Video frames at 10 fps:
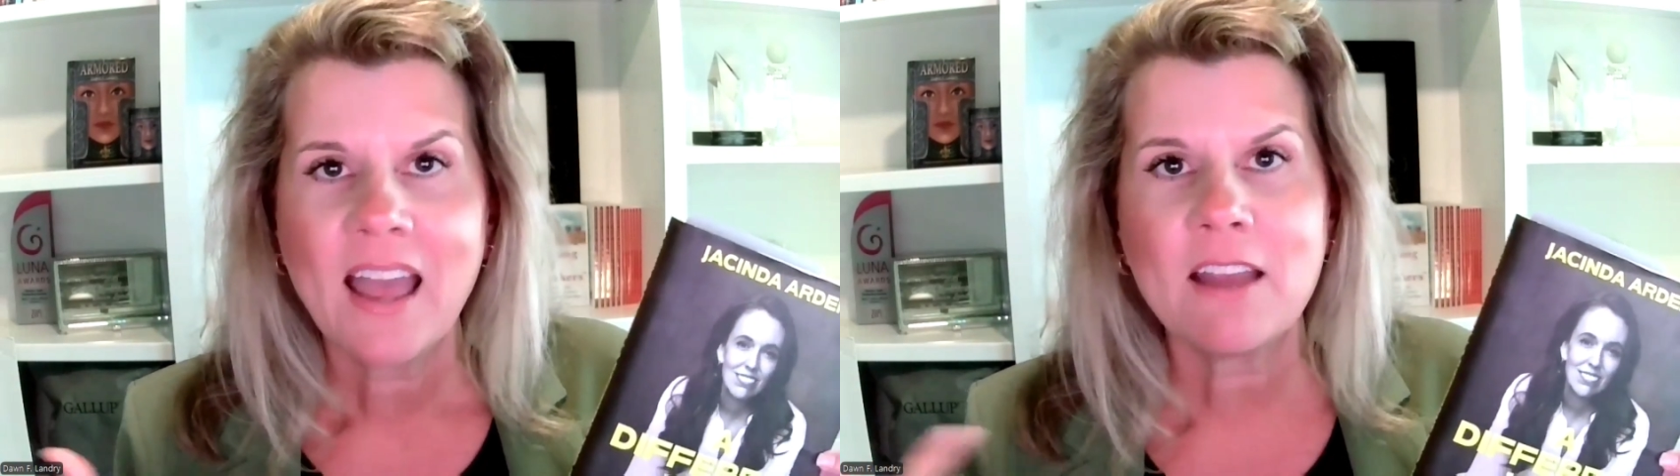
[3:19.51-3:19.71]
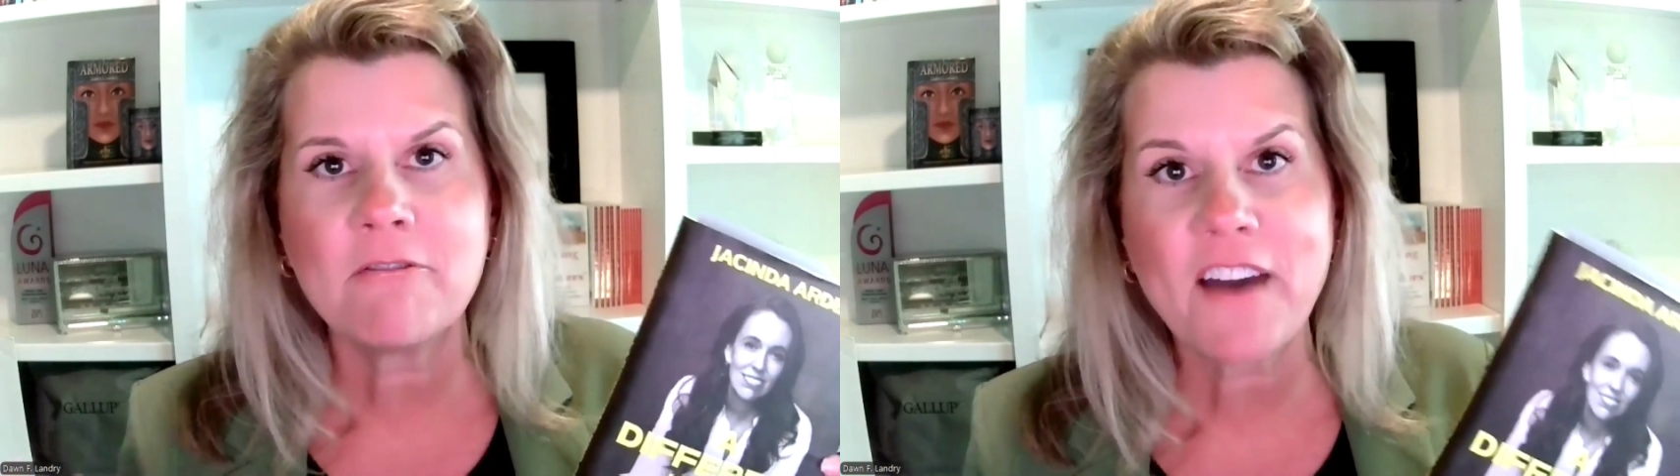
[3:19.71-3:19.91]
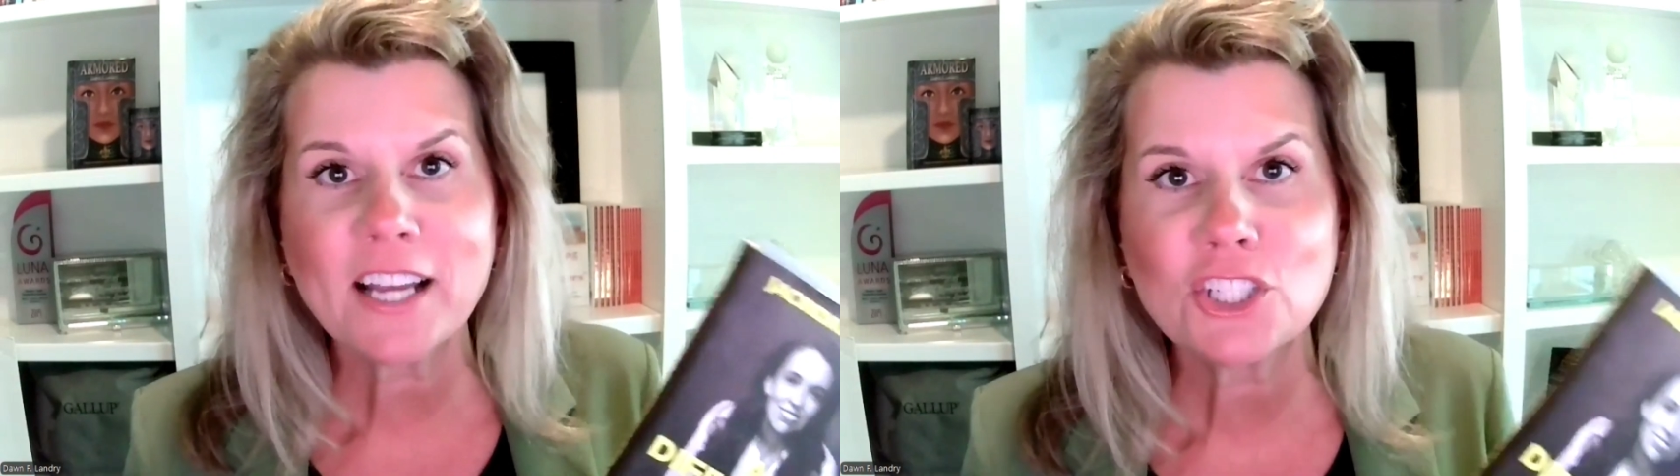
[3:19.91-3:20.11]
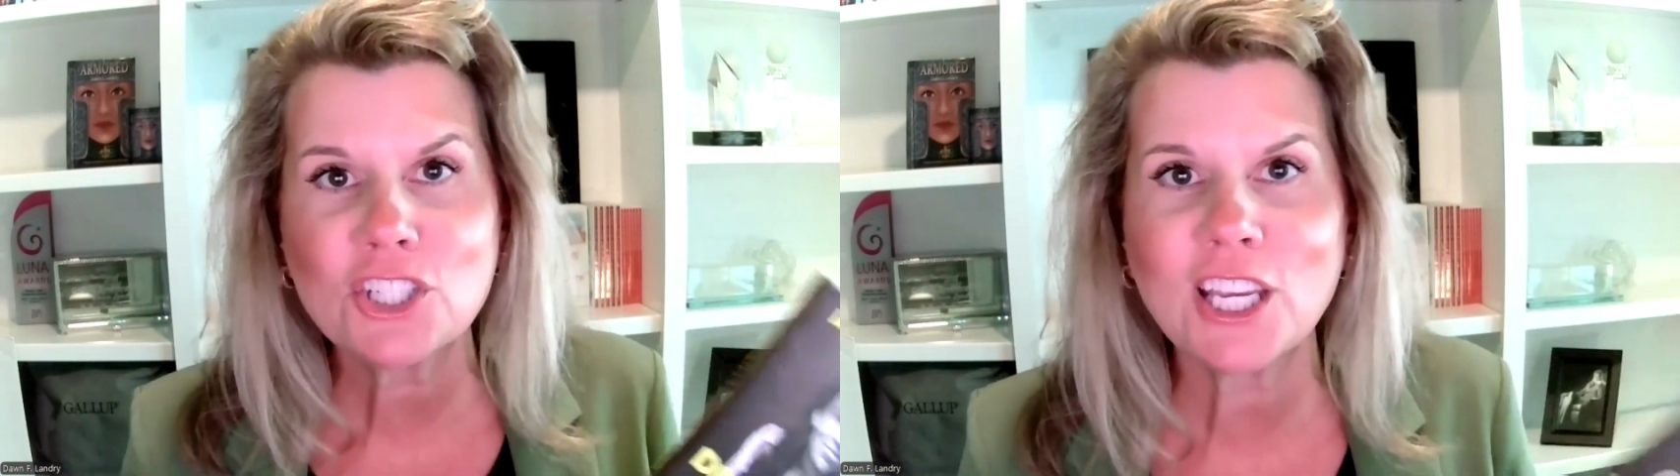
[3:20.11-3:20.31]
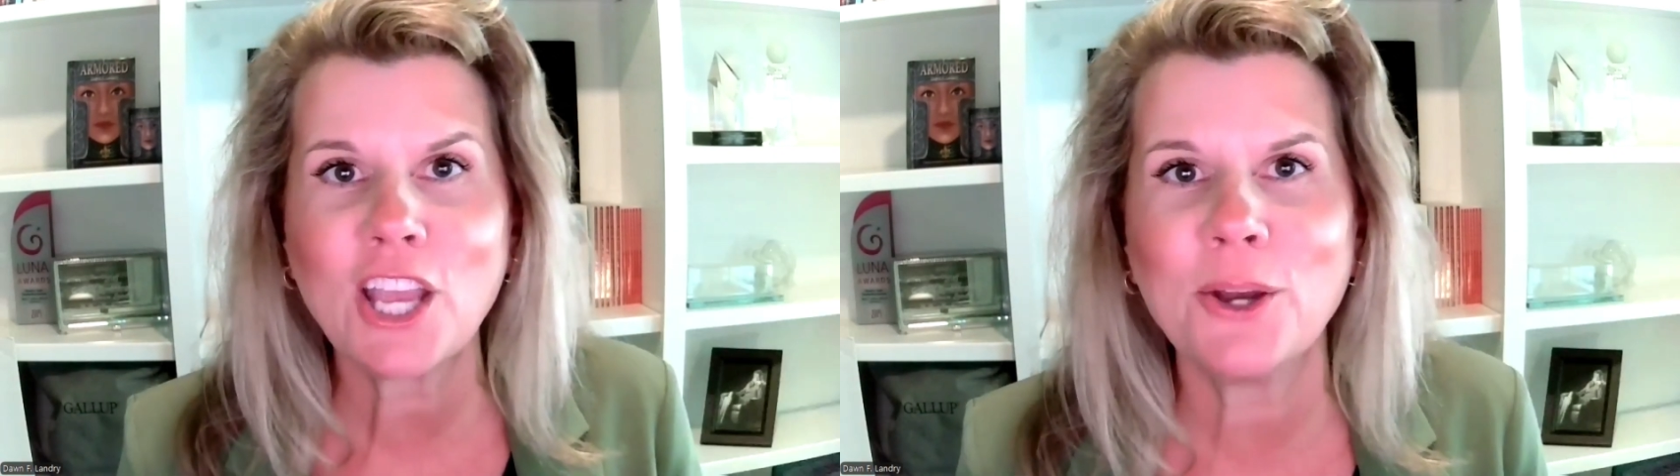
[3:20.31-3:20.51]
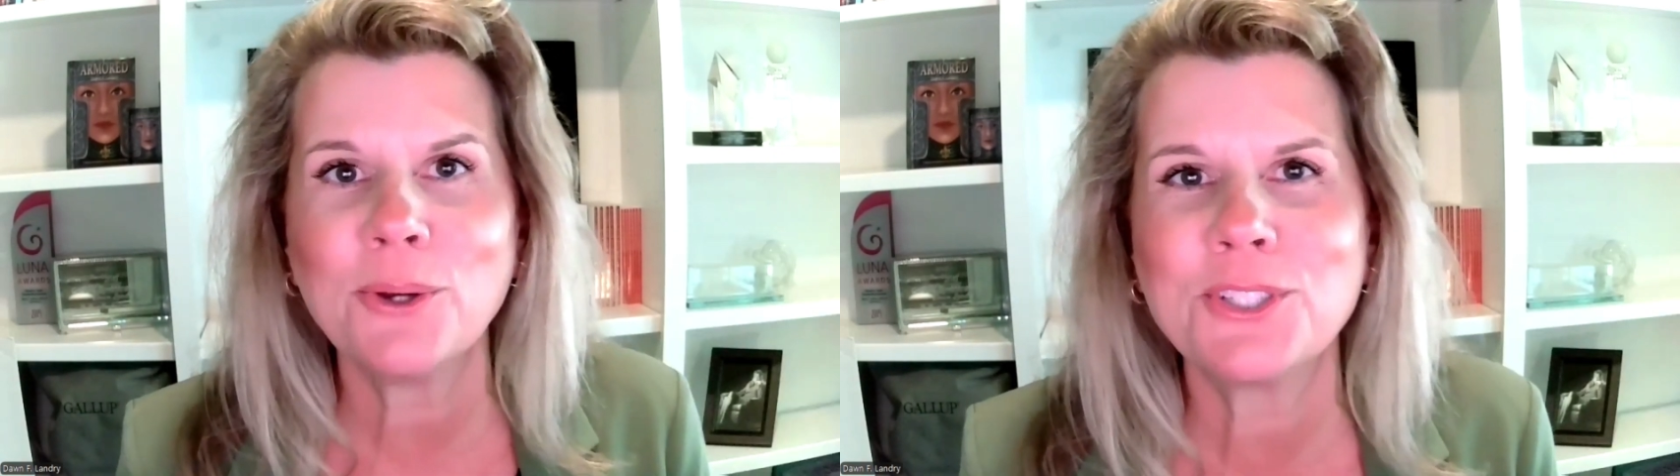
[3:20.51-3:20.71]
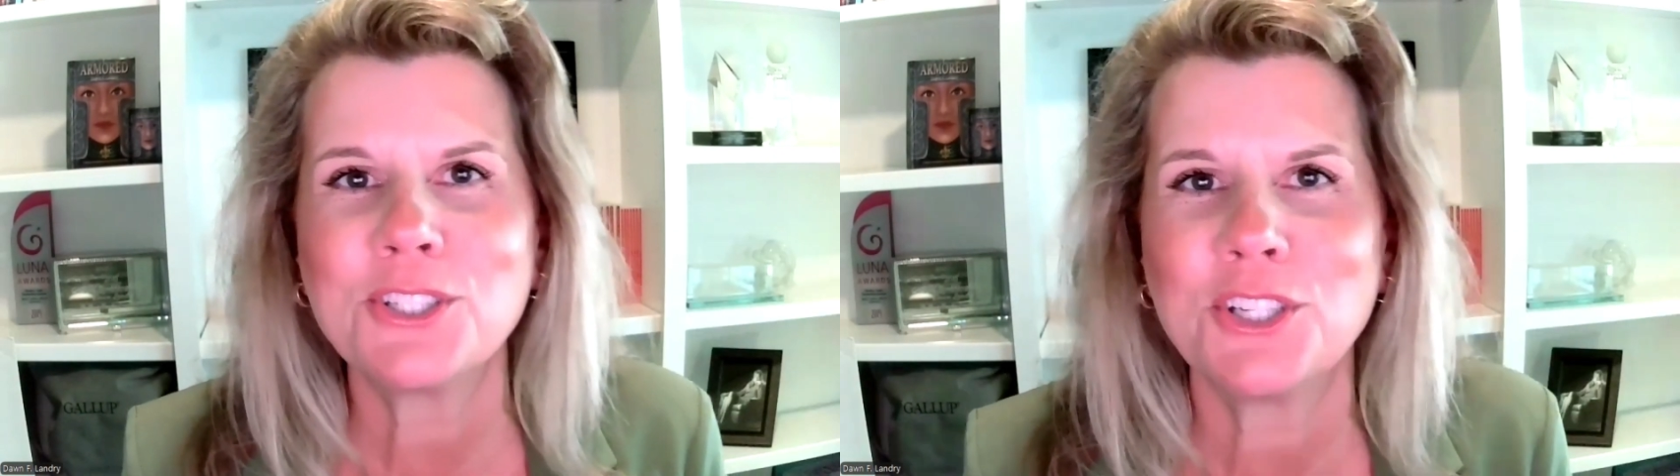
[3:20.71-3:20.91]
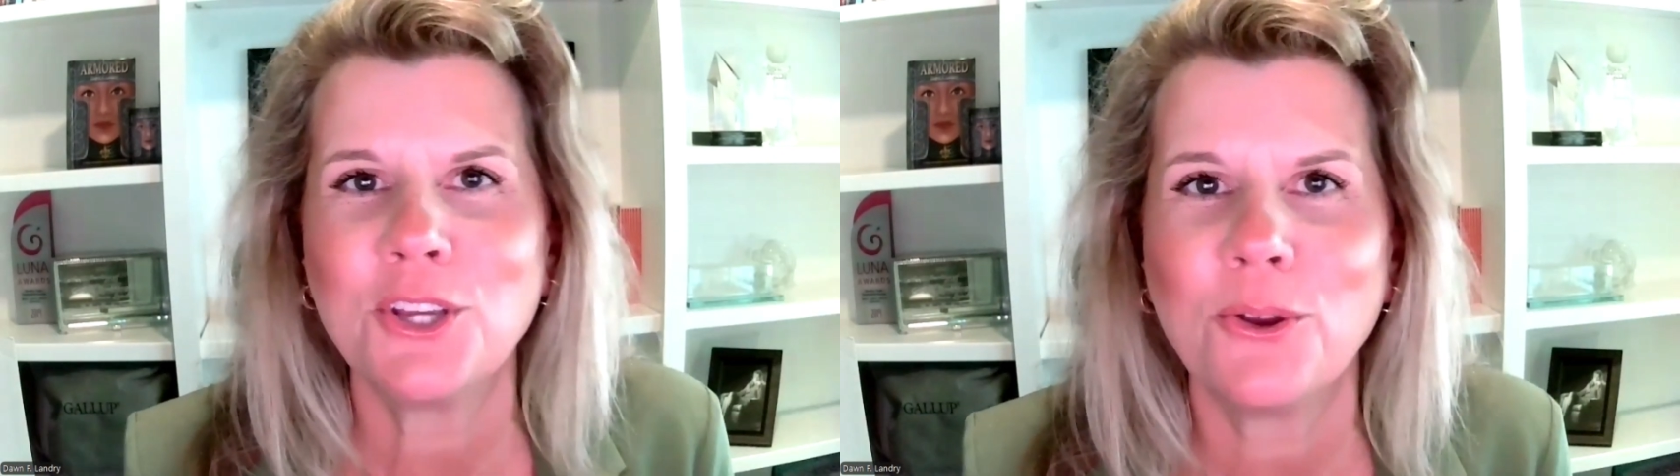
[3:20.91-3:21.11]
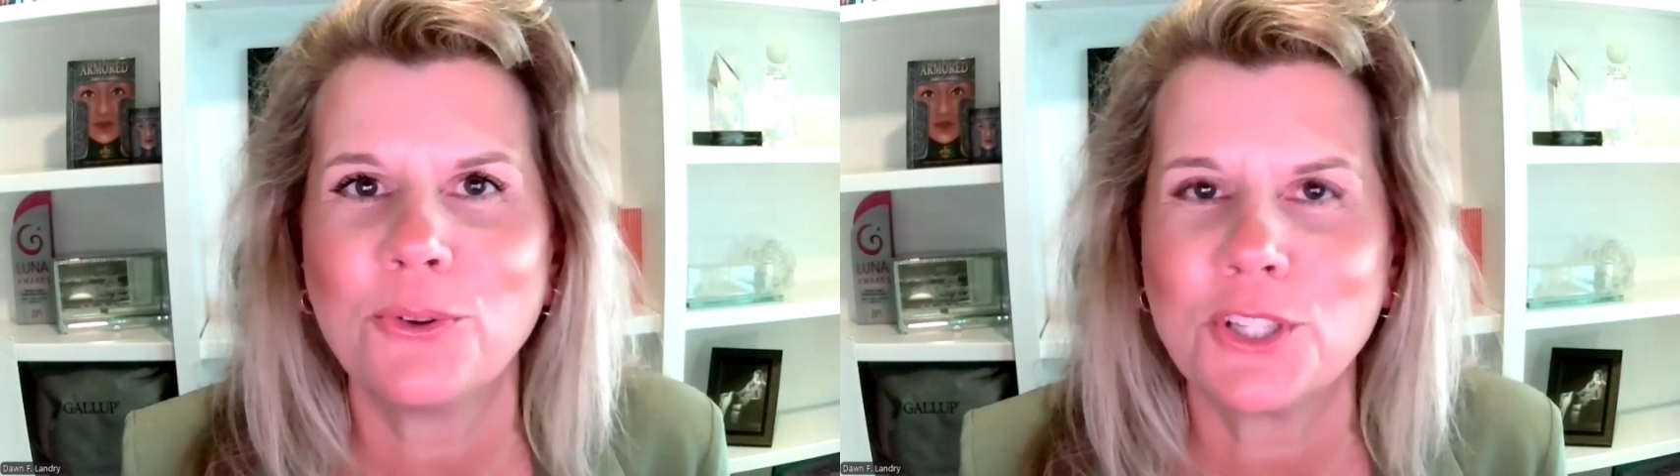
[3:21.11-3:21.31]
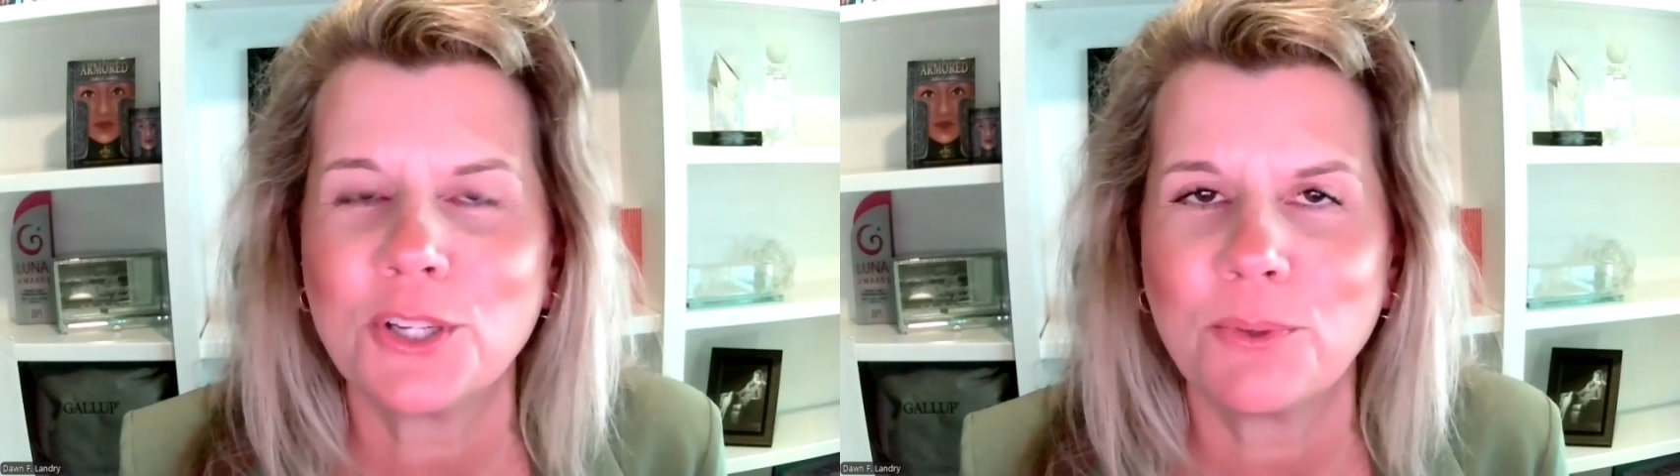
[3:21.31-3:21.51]
In fact, when
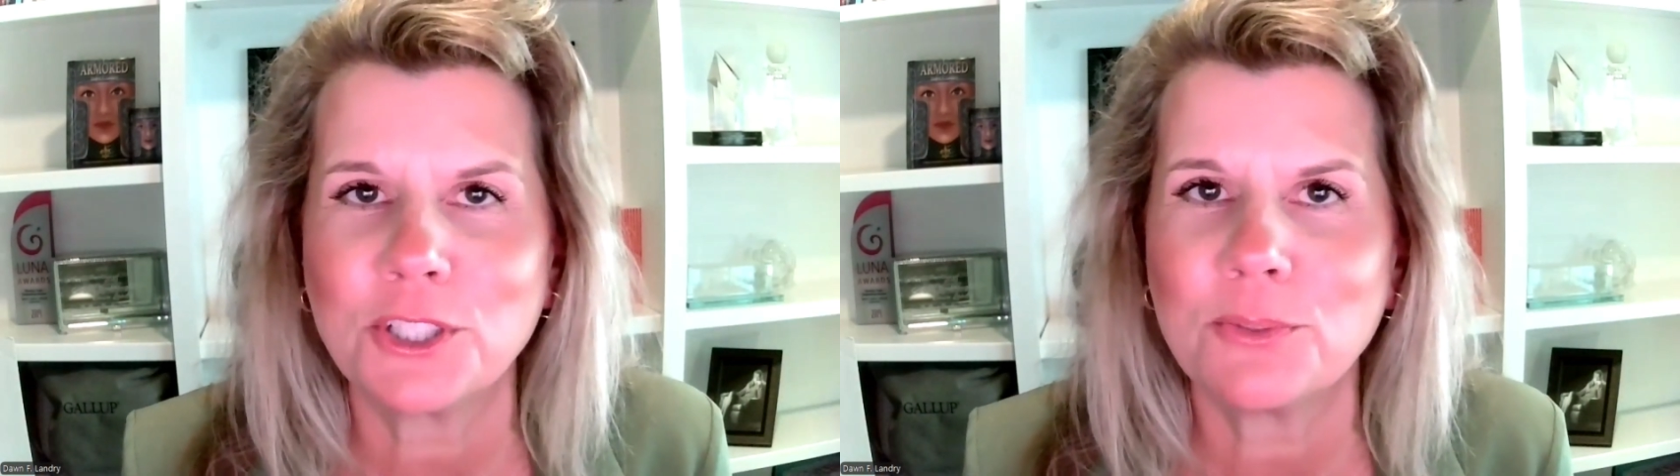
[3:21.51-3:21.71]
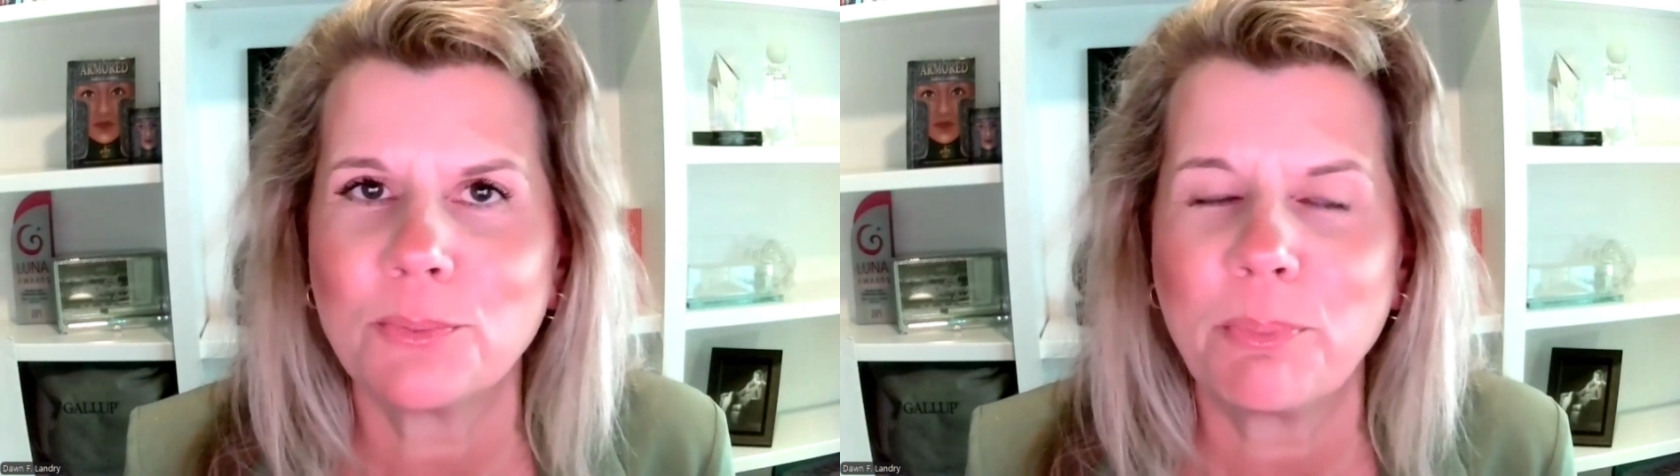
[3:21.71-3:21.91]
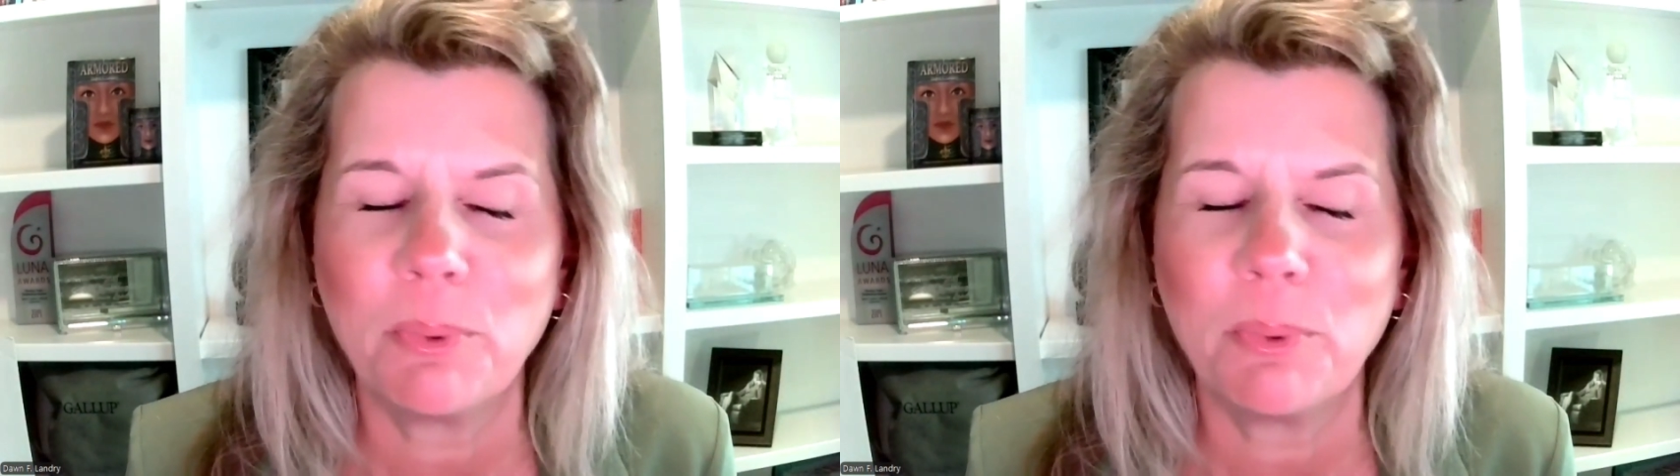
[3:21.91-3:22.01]
she